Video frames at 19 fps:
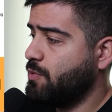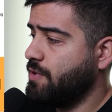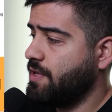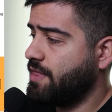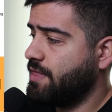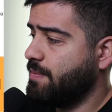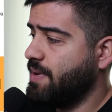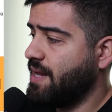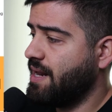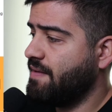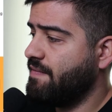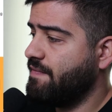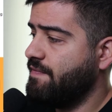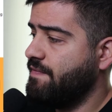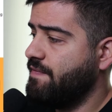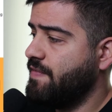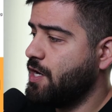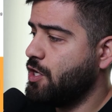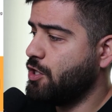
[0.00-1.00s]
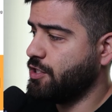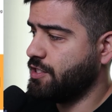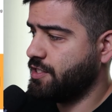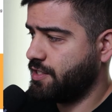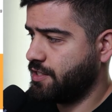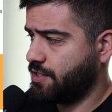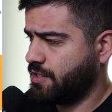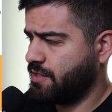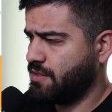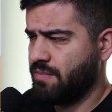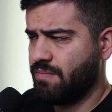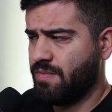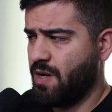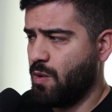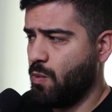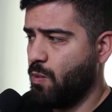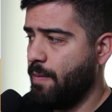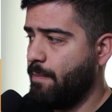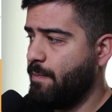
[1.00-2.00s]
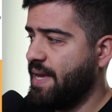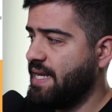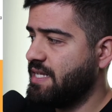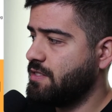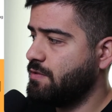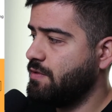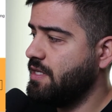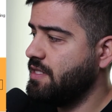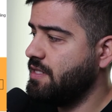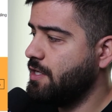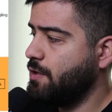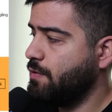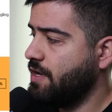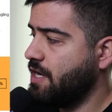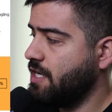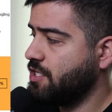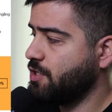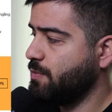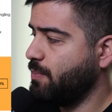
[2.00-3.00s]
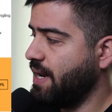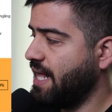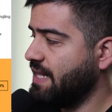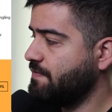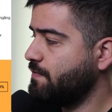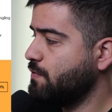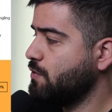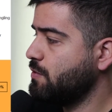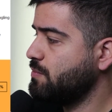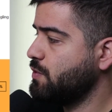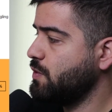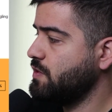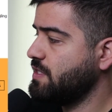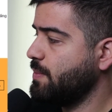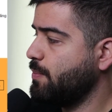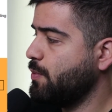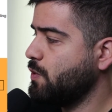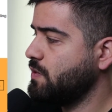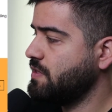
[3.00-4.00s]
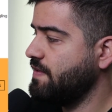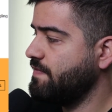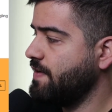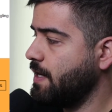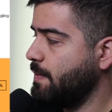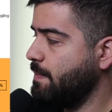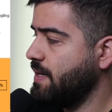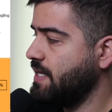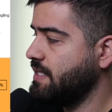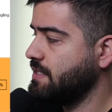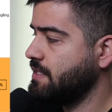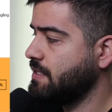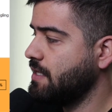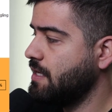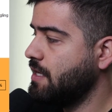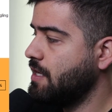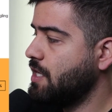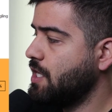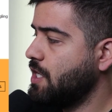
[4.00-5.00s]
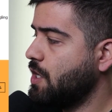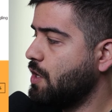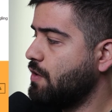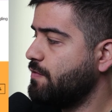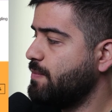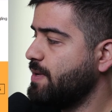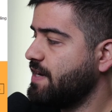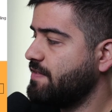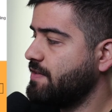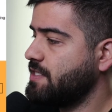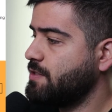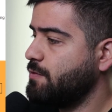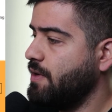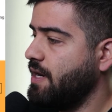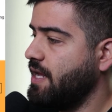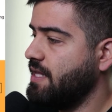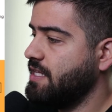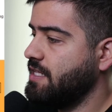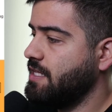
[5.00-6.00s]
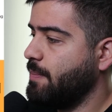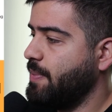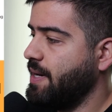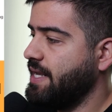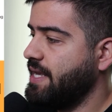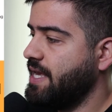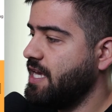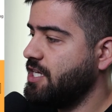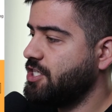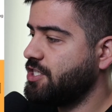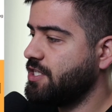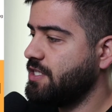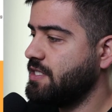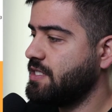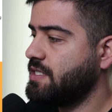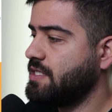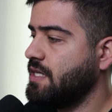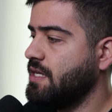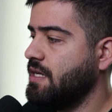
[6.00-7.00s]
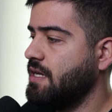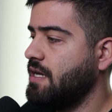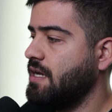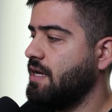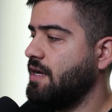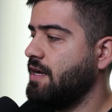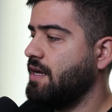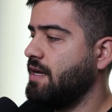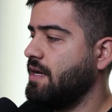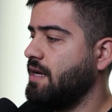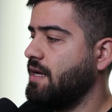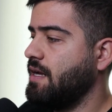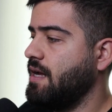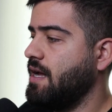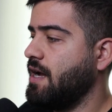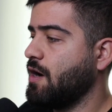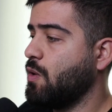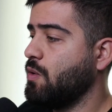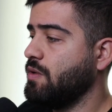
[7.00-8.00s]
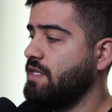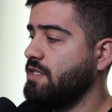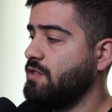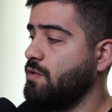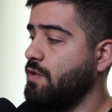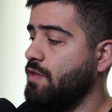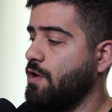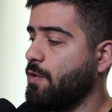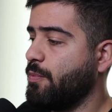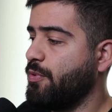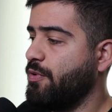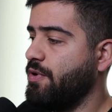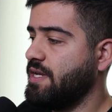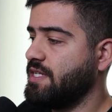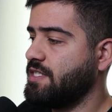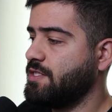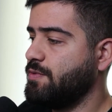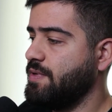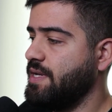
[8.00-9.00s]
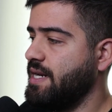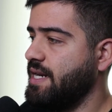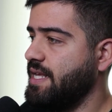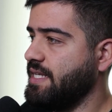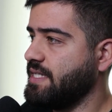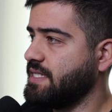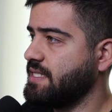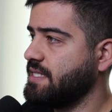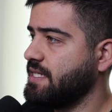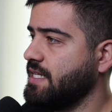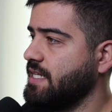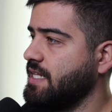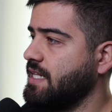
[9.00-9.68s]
with Metaverse, a web-based 3D creation platform to support development of metaverse-related applications, according to their press release.